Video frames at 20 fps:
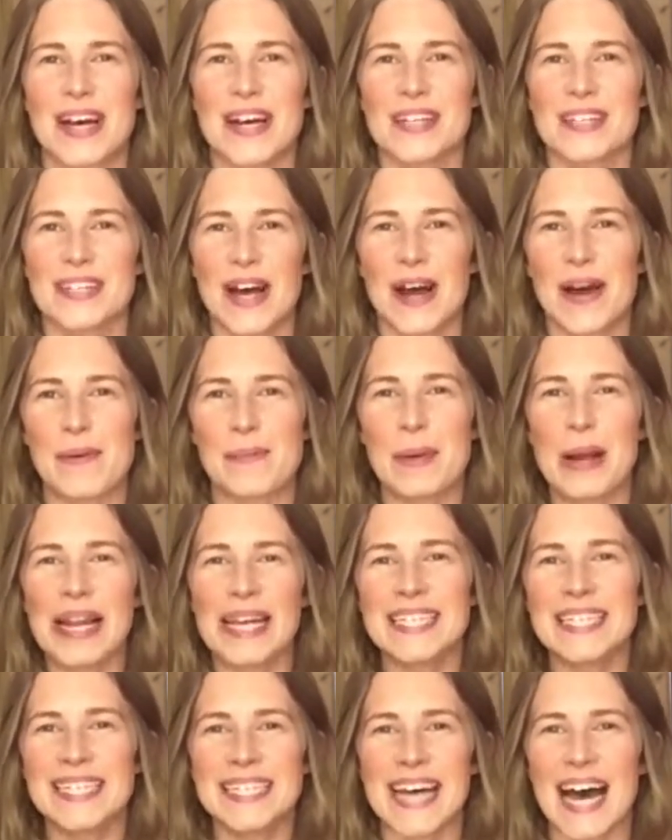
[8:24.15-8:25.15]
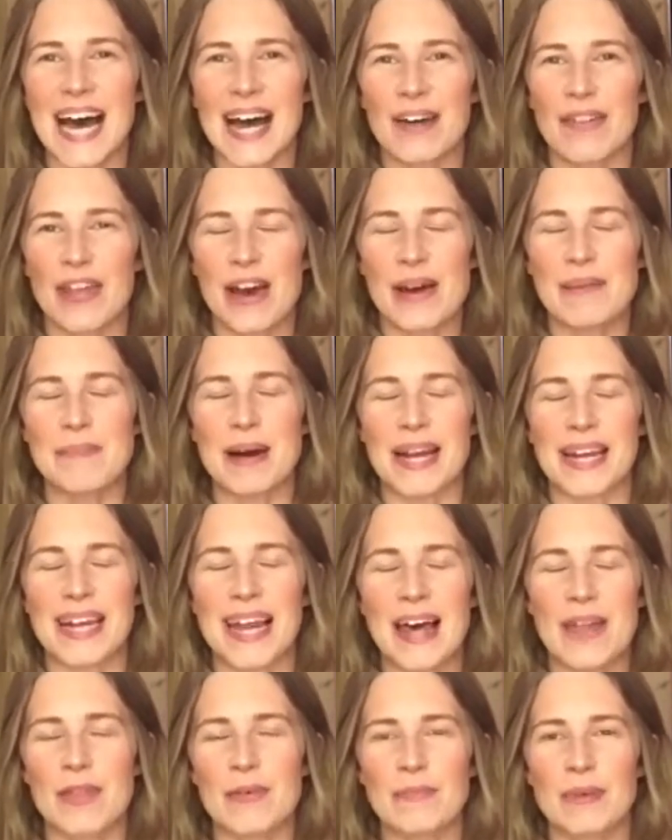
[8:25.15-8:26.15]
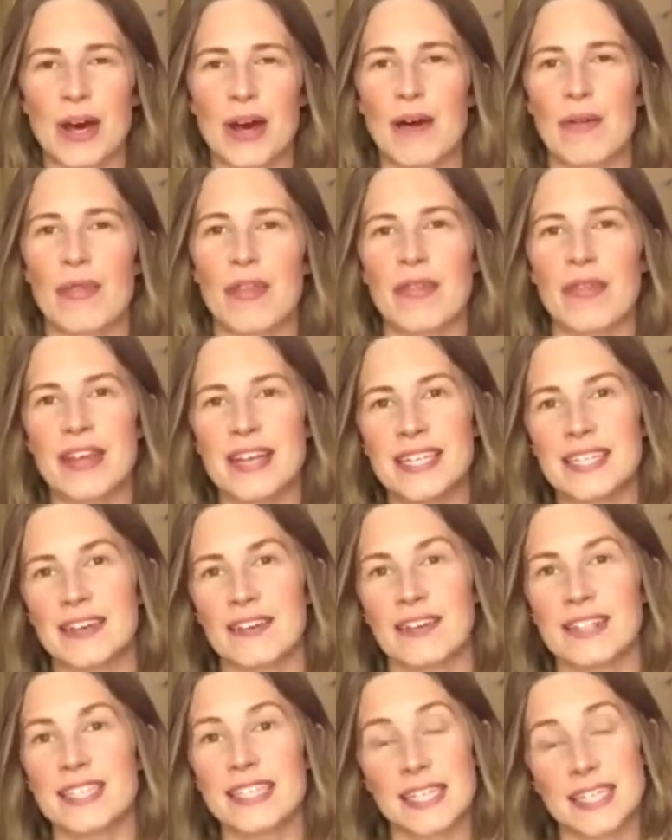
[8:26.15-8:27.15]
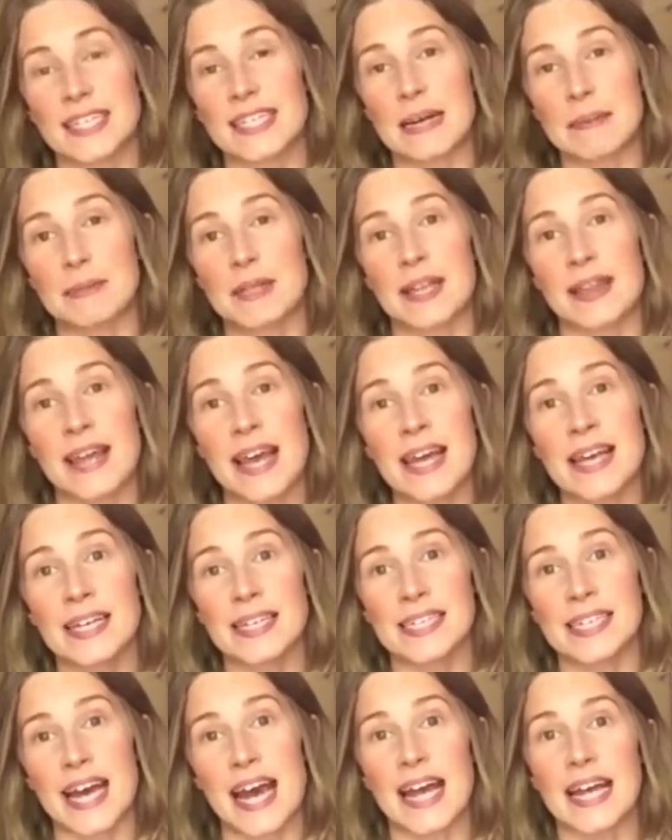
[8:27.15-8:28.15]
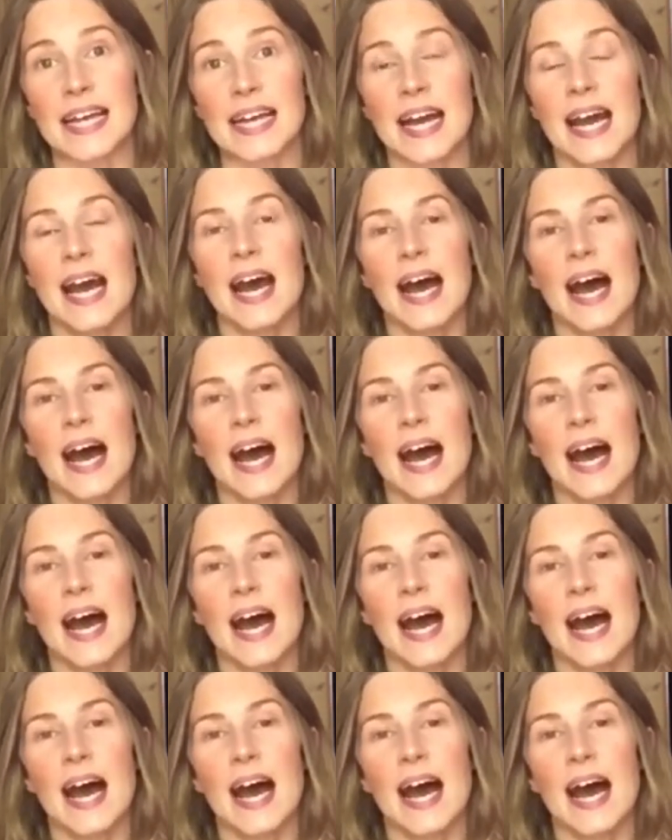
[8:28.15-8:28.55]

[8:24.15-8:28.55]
So please tag them and let them know that these are 6 steps that they can take